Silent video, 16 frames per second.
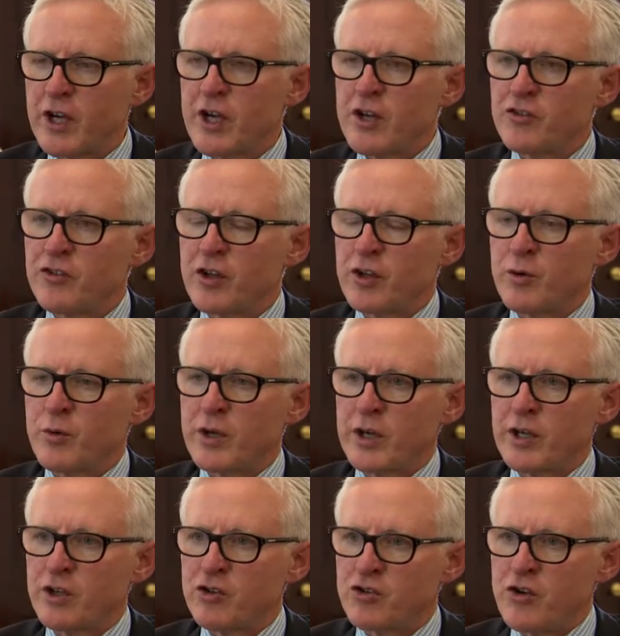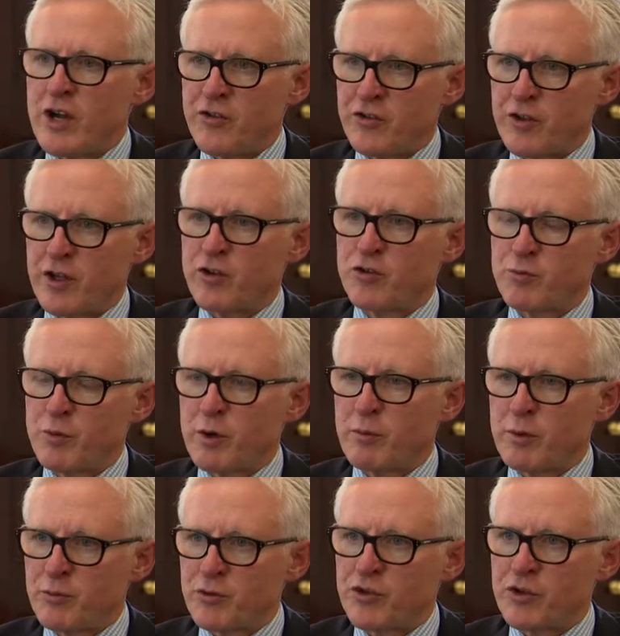so that we can address those
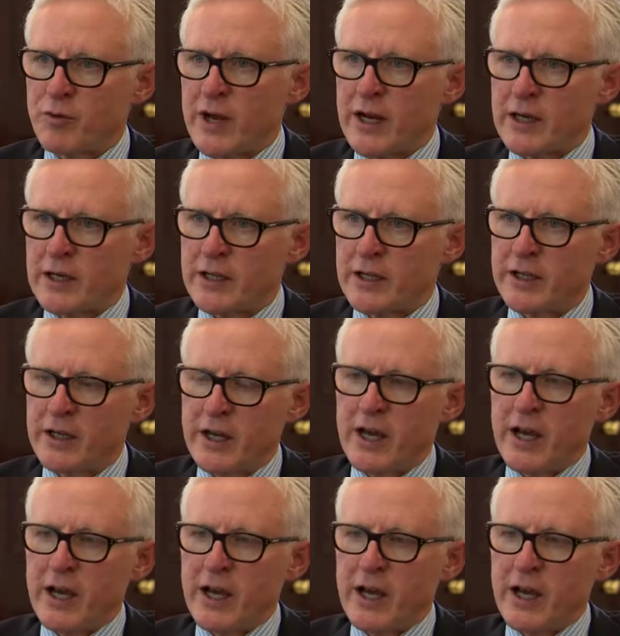problems directly.